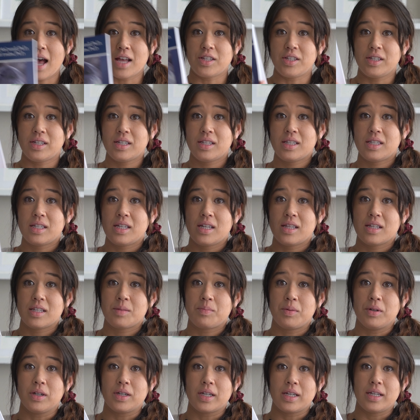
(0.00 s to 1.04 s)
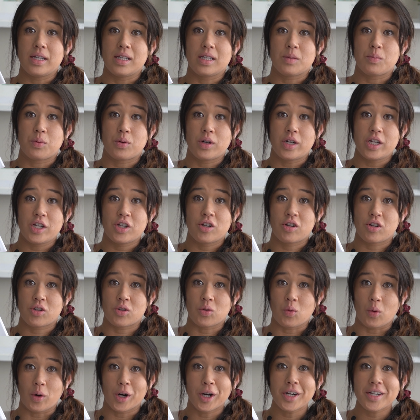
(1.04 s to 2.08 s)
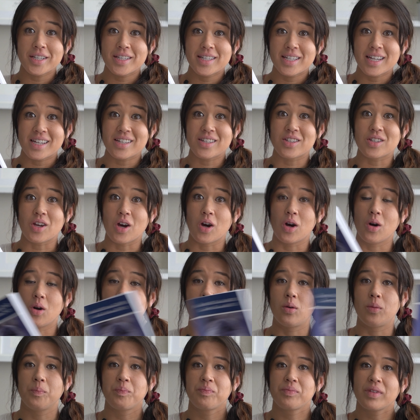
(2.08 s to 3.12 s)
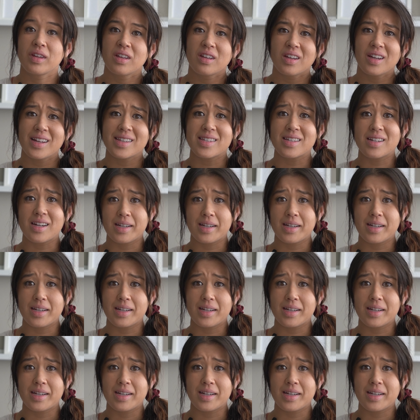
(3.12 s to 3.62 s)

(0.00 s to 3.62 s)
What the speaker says: As you can see, this book is pretty short, so it's a